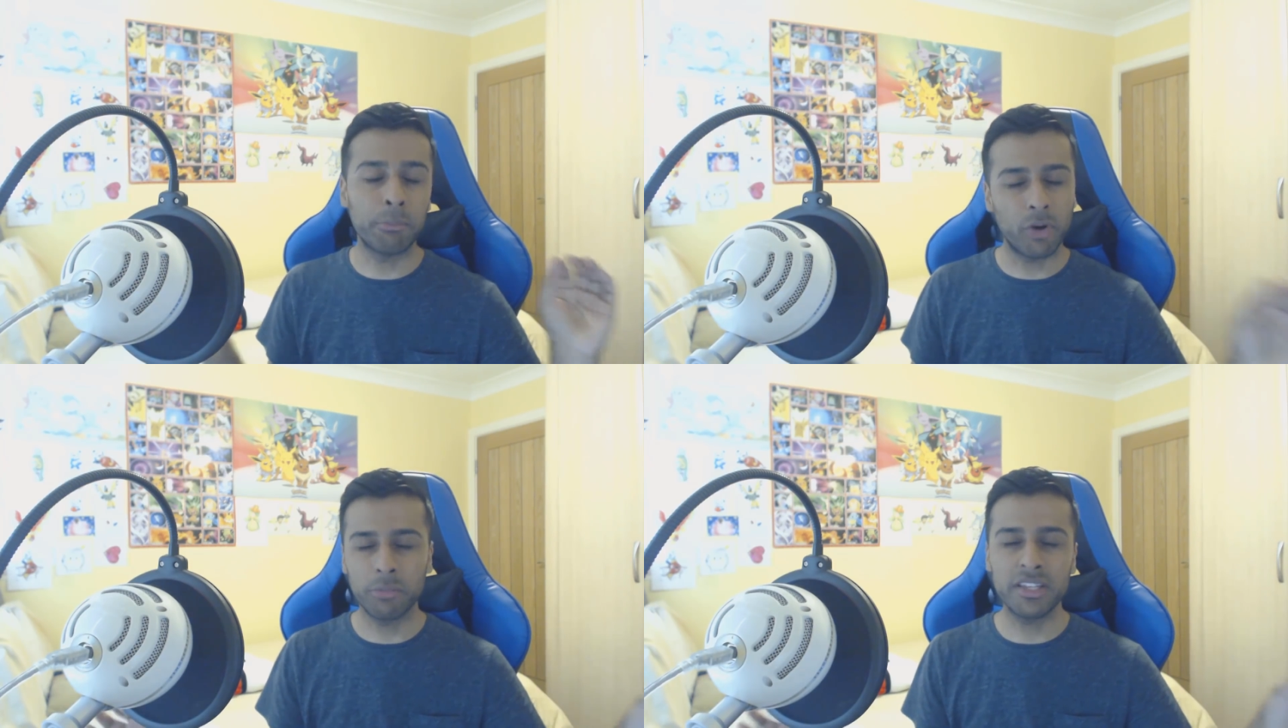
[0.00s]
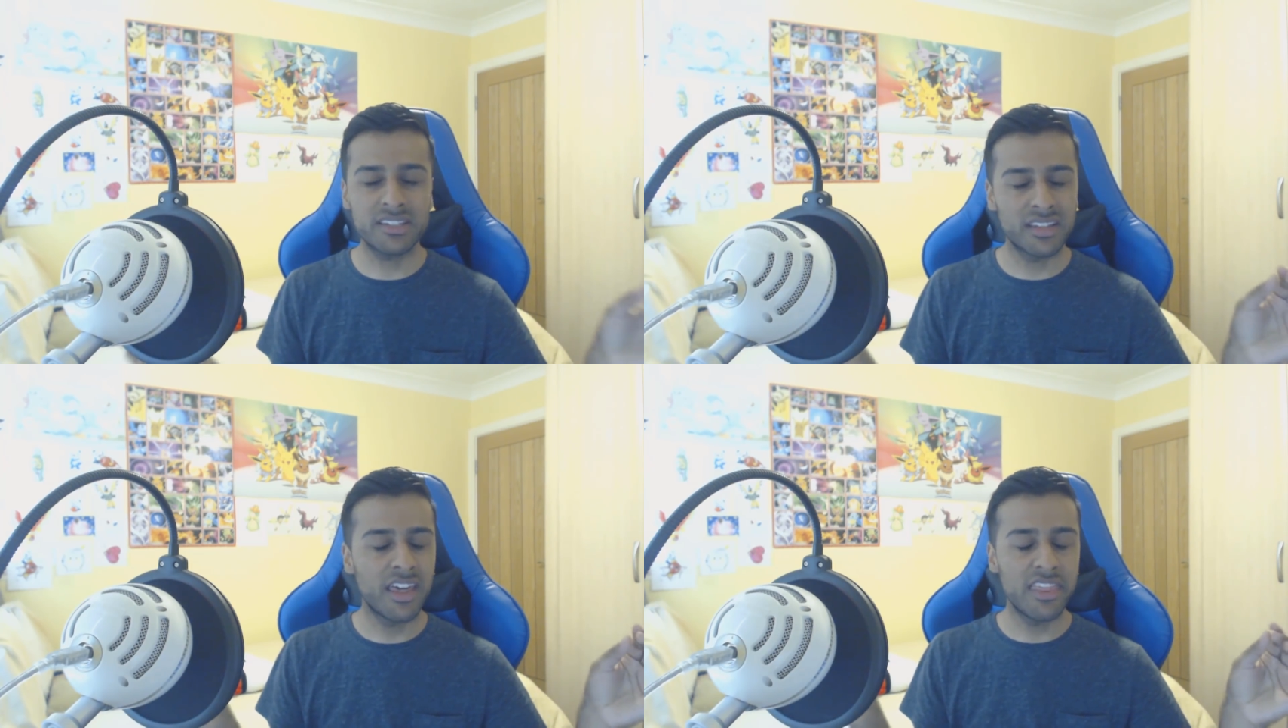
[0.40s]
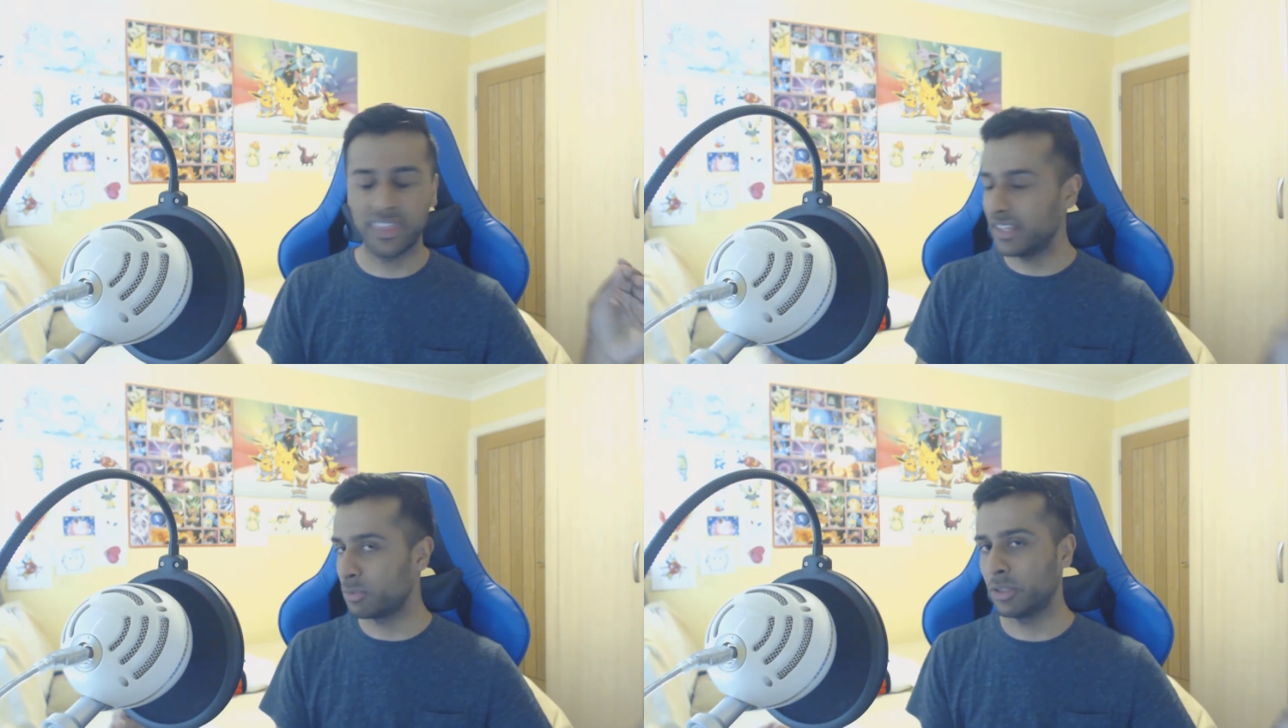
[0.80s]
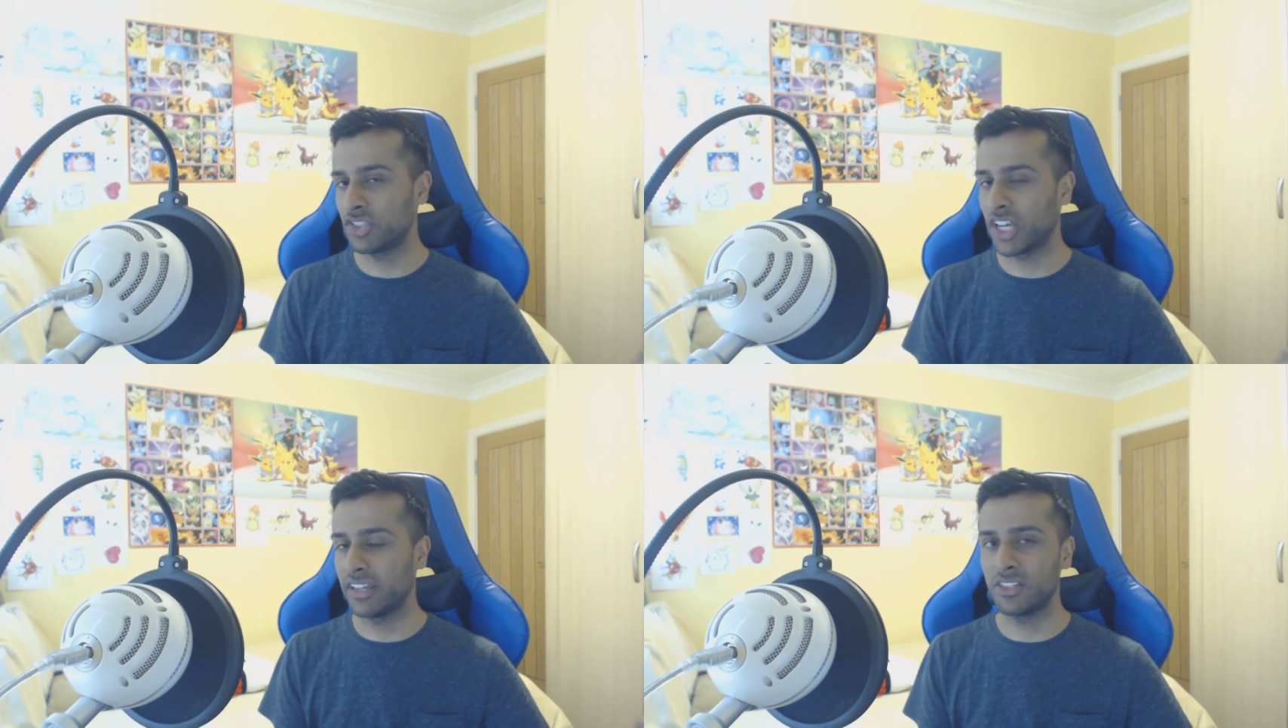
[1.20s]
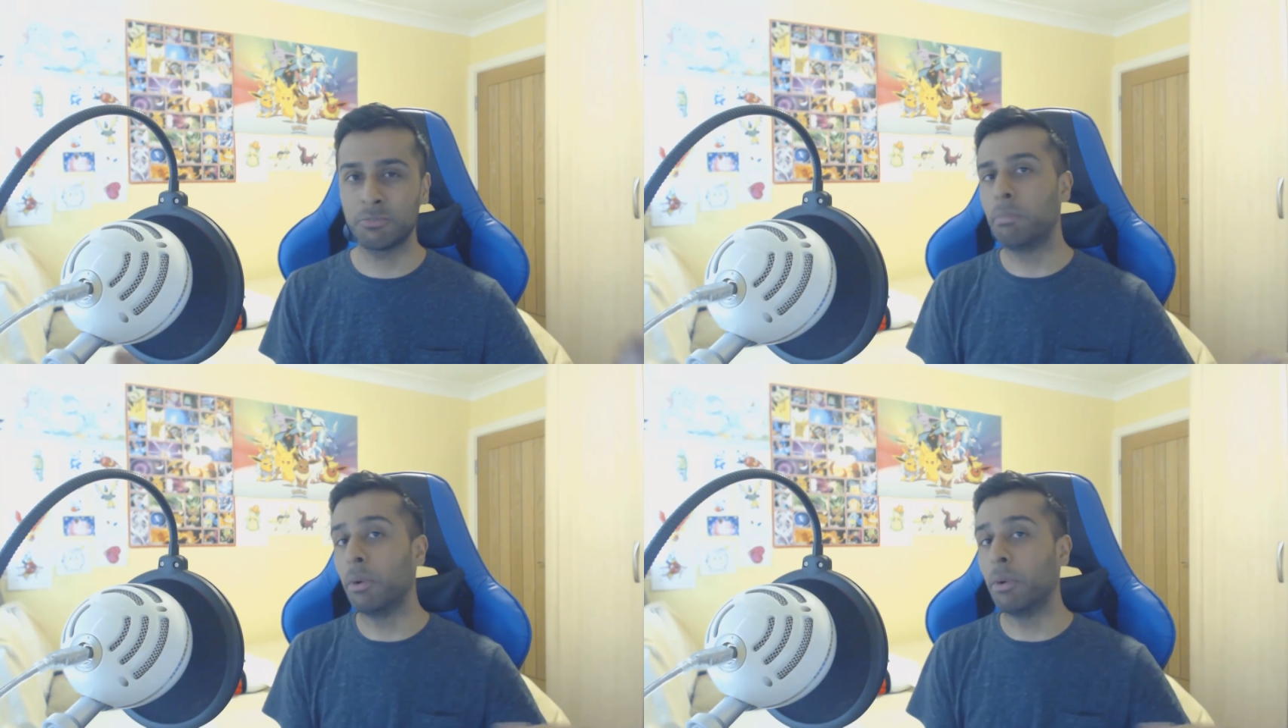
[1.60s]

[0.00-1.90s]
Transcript: I promise things will change,